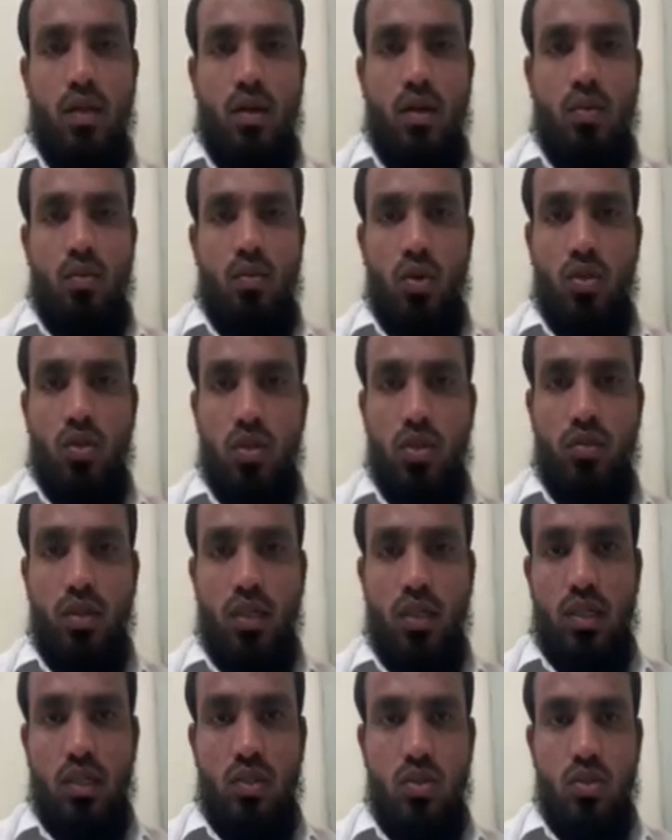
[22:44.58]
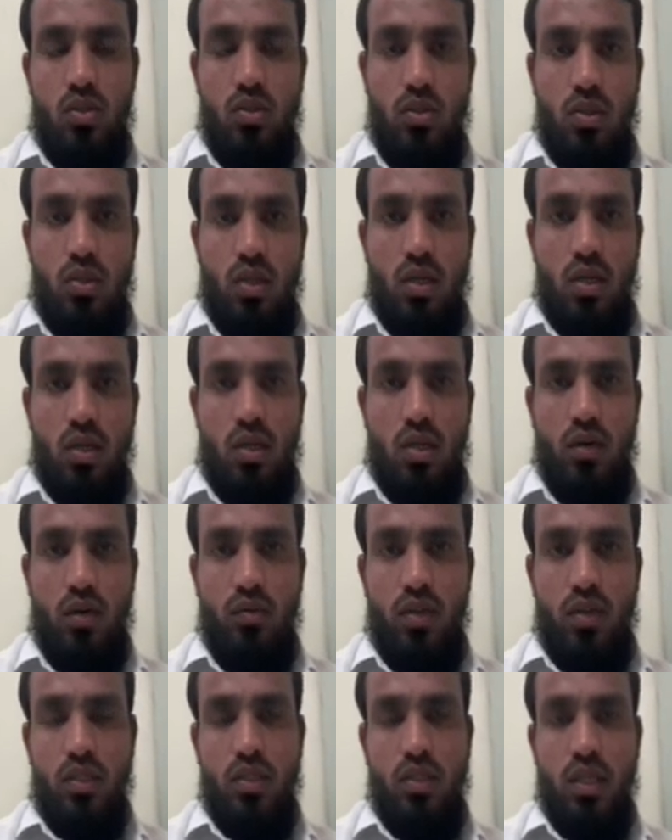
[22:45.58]
Most of the tissues
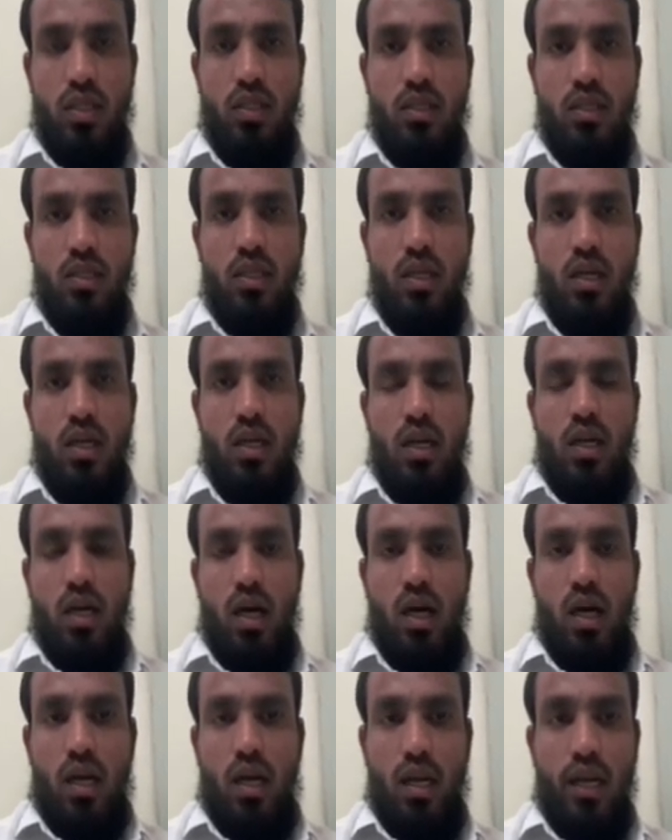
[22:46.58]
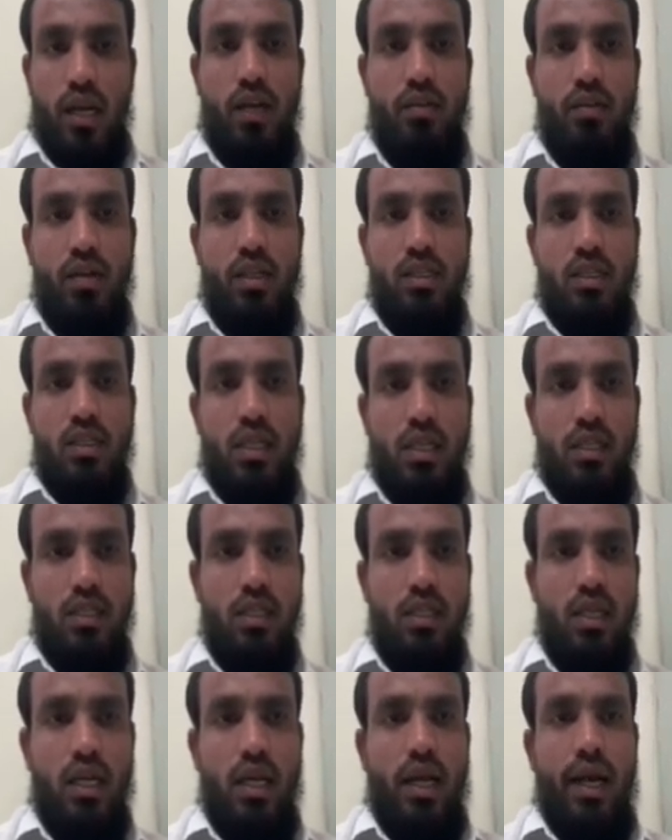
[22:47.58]
of these cells are leaving cells,
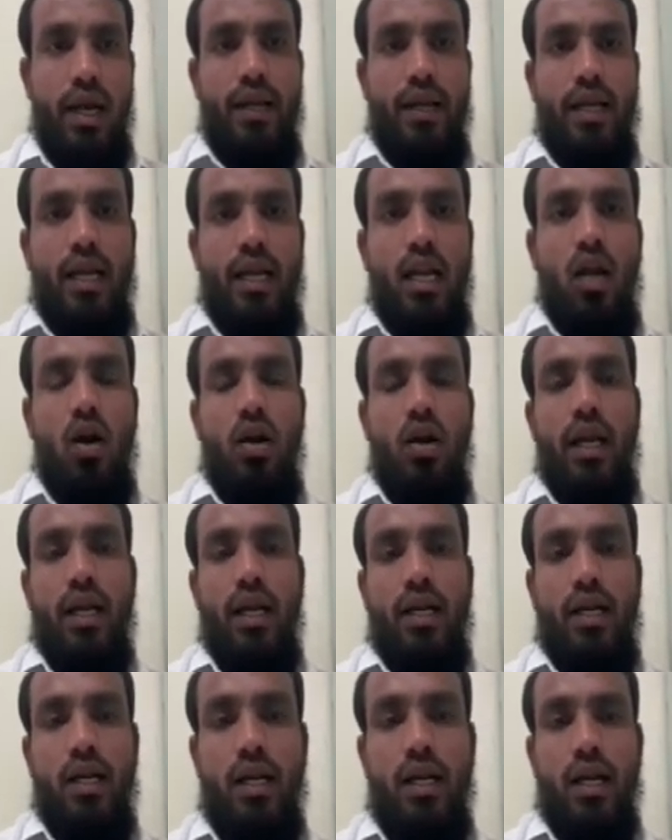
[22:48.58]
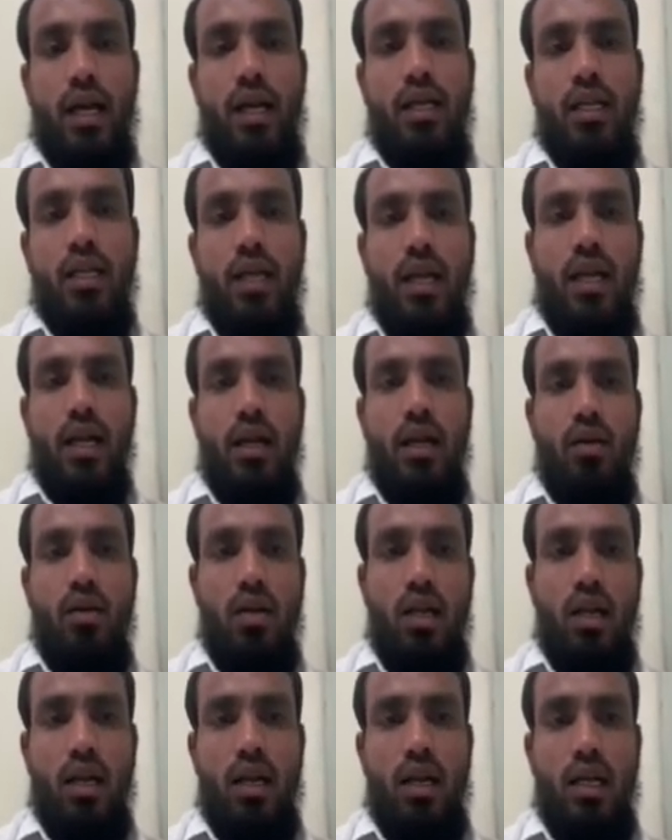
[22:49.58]
and elongated and
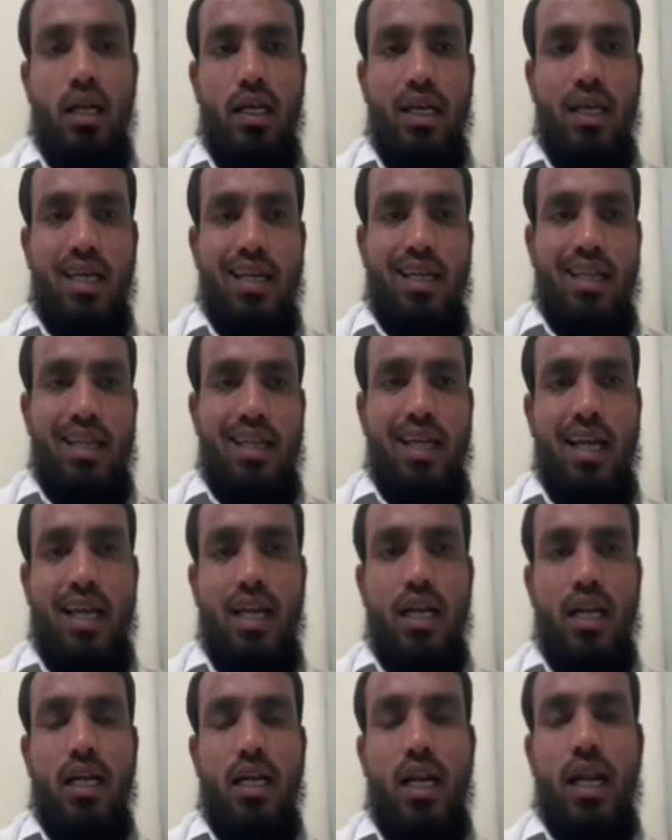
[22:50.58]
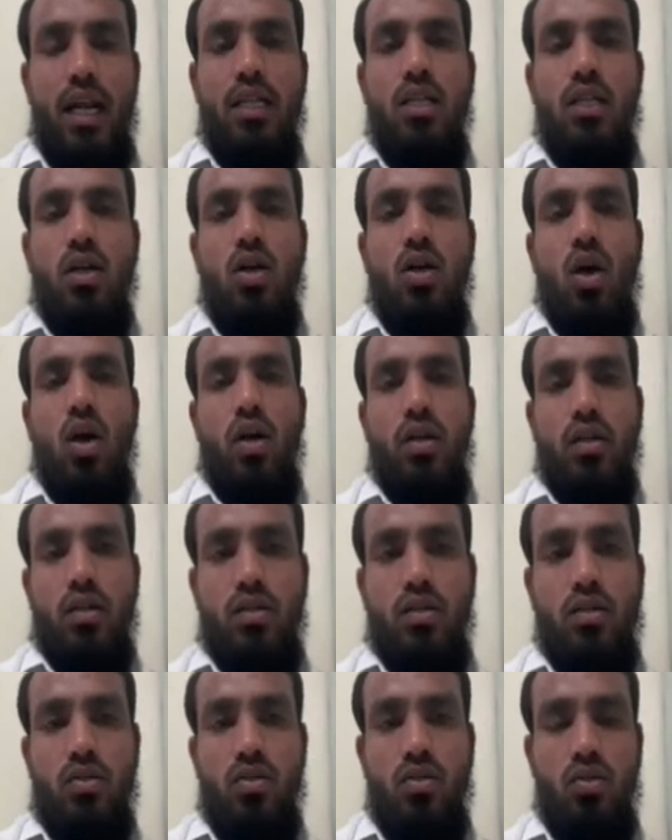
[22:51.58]
irregularly thickened at the
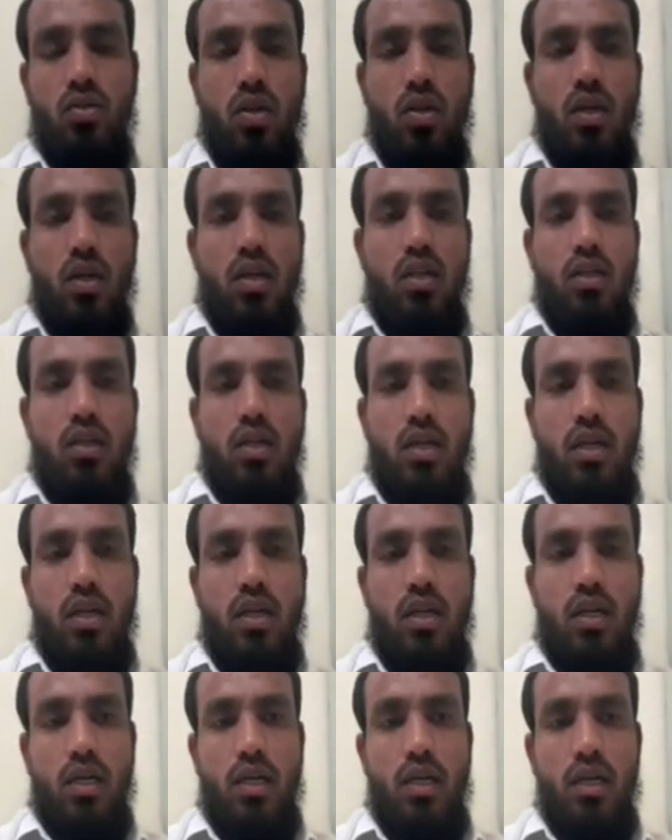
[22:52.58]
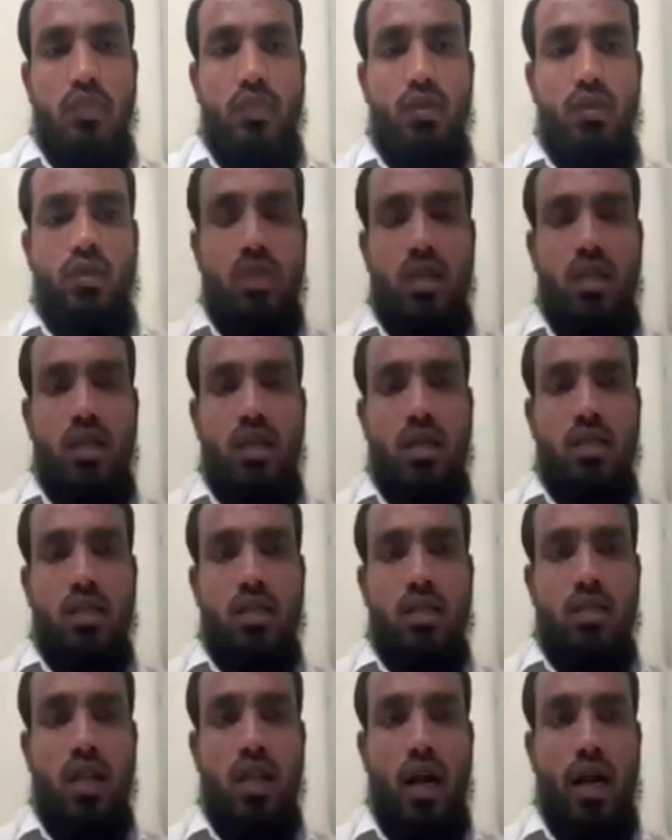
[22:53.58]
corners. So if you see the
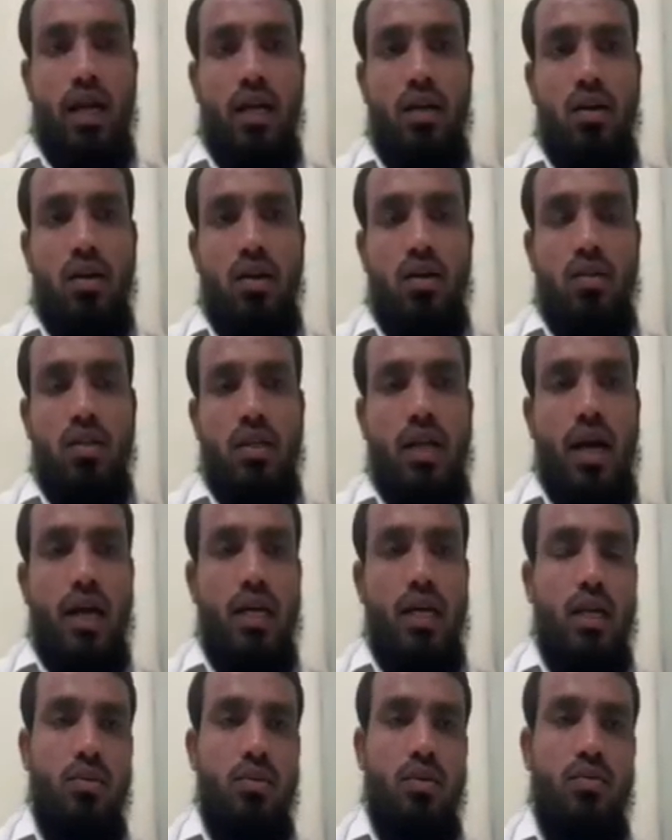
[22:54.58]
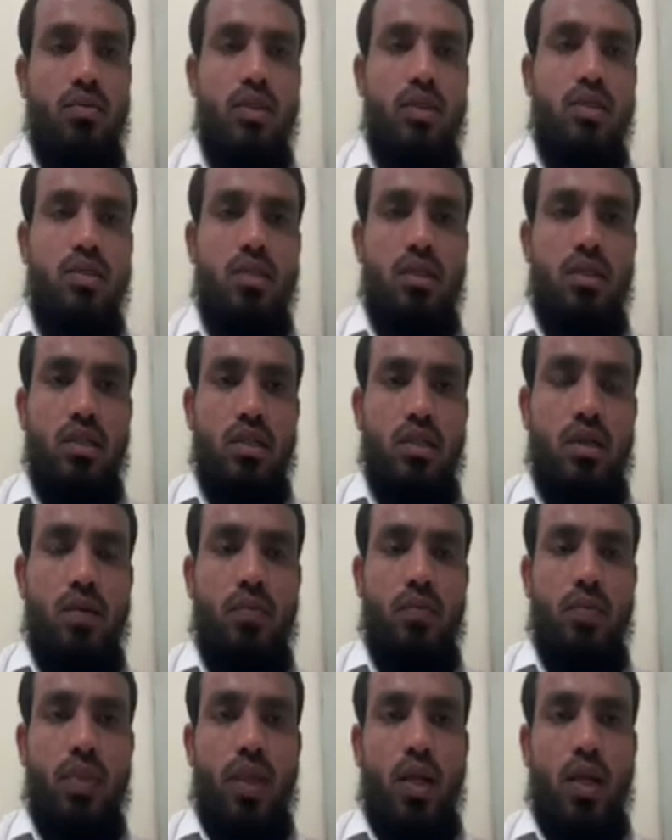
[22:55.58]
slide, the diagram of this
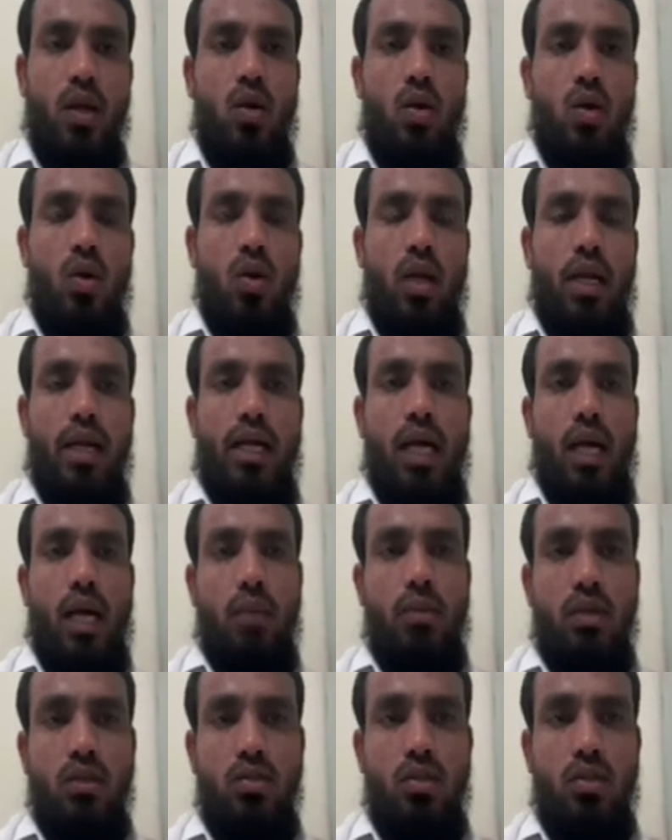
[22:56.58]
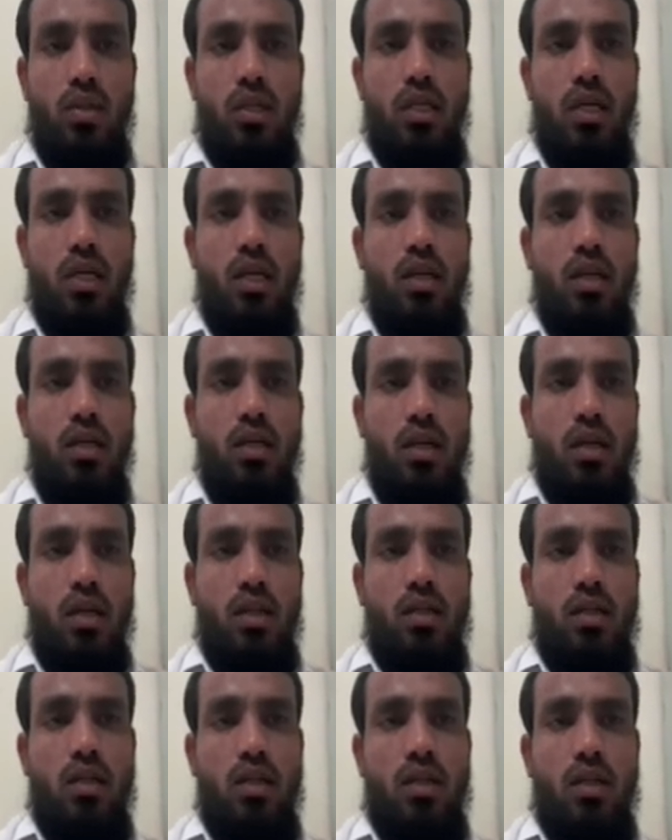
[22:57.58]
chlorine kinema, so here
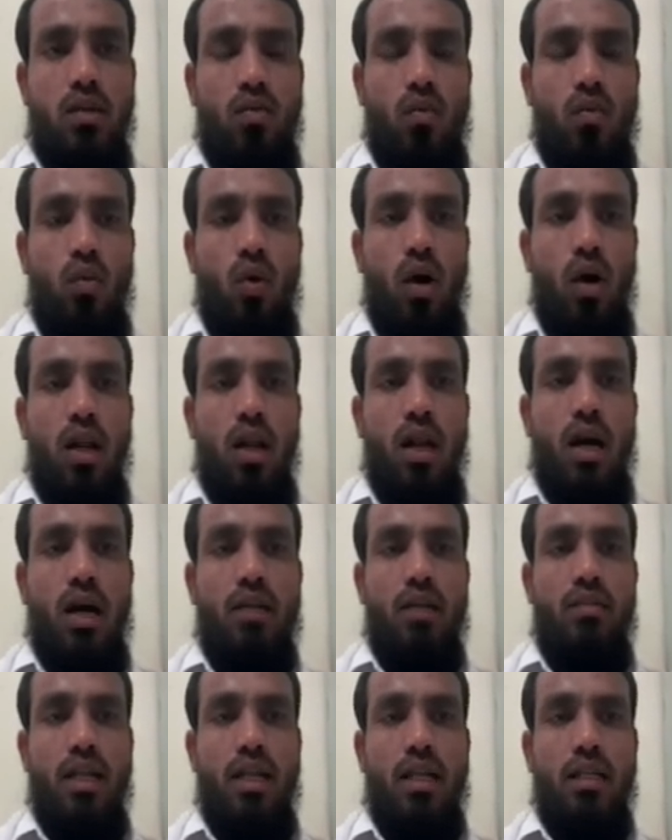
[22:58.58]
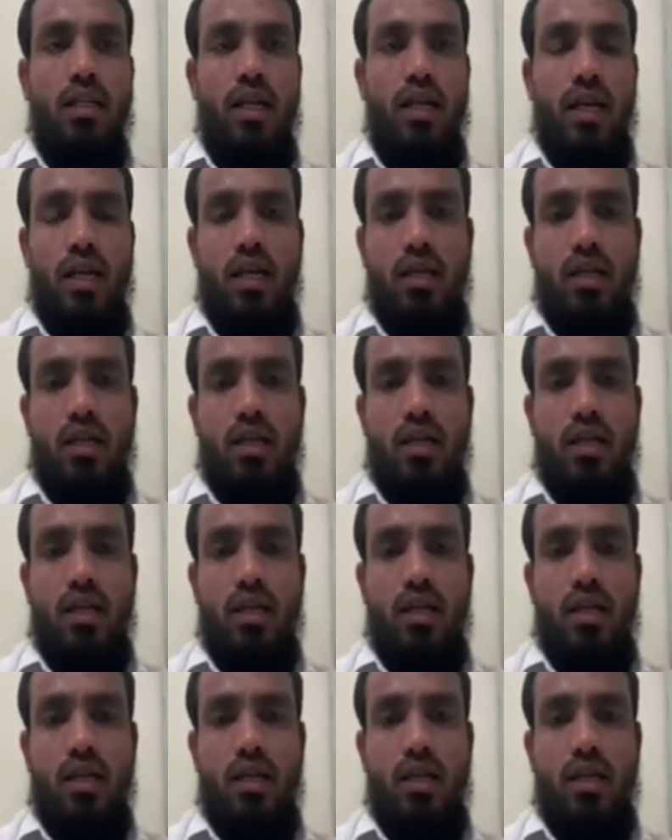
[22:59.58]
the wall are very thick.